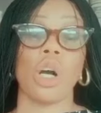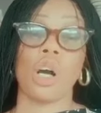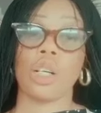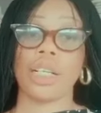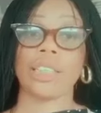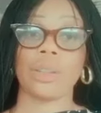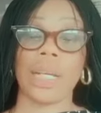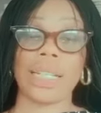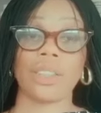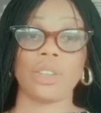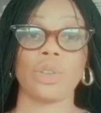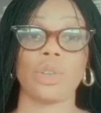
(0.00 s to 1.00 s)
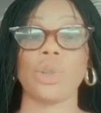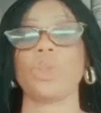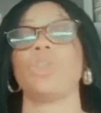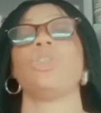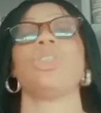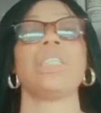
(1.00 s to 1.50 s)
organic lightening
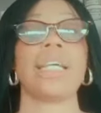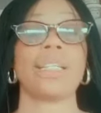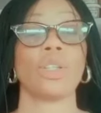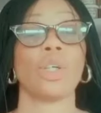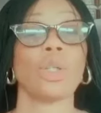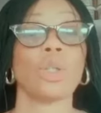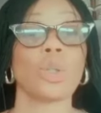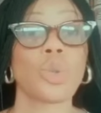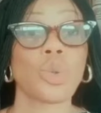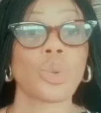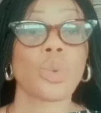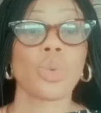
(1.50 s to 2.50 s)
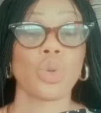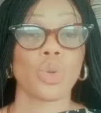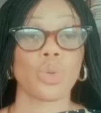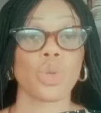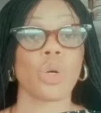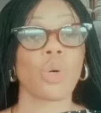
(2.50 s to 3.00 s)
lotion, you need like 2
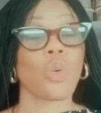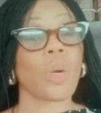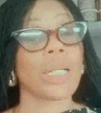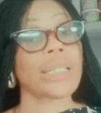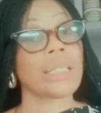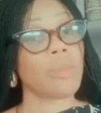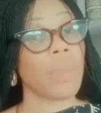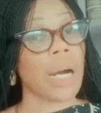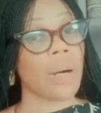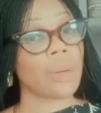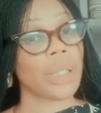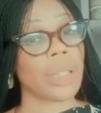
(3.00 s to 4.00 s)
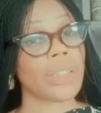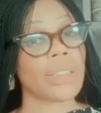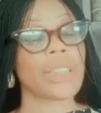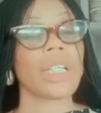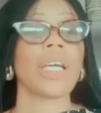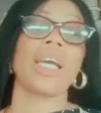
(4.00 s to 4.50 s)
strong whitening powders
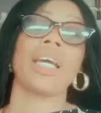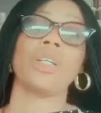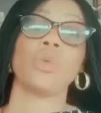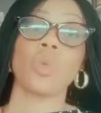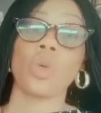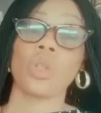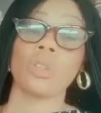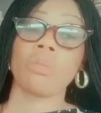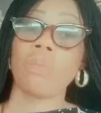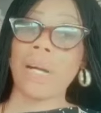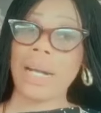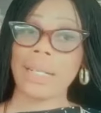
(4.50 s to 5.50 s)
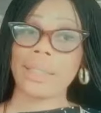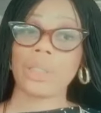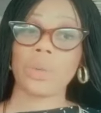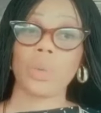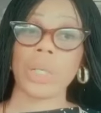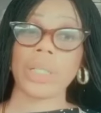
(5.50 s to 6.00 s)
and 1 mild
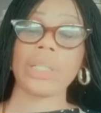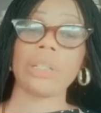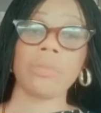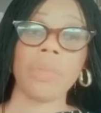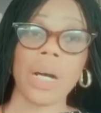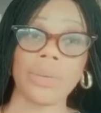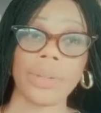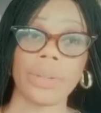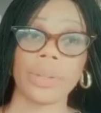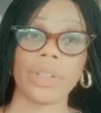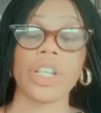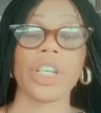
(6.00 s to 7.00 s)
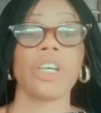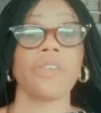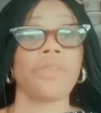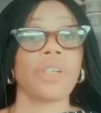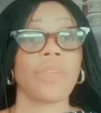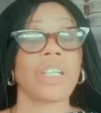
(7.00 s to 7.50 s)
whitening powder.
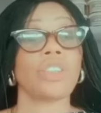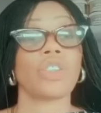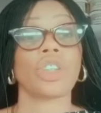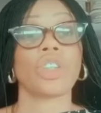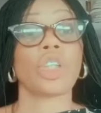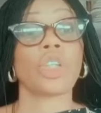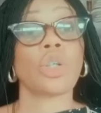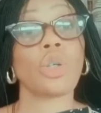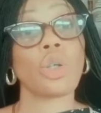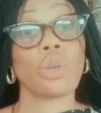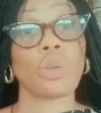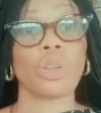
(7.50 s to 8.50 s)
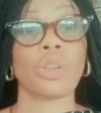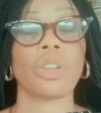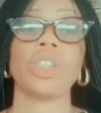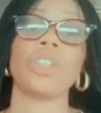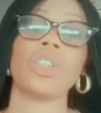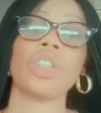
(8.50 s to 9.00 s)
If you're making just a glow lotion,
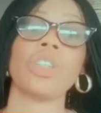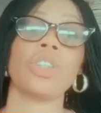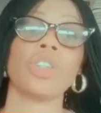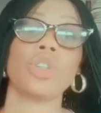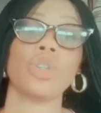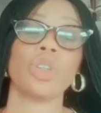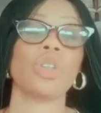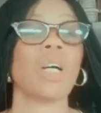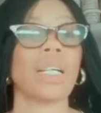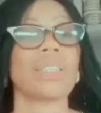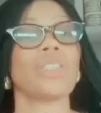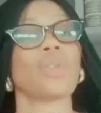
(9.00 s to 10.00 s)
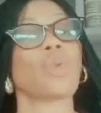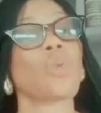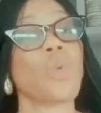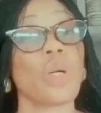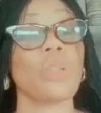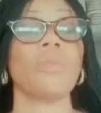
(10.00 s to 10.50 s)
then you can just use at least
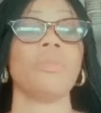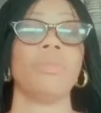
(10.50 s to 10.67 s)
1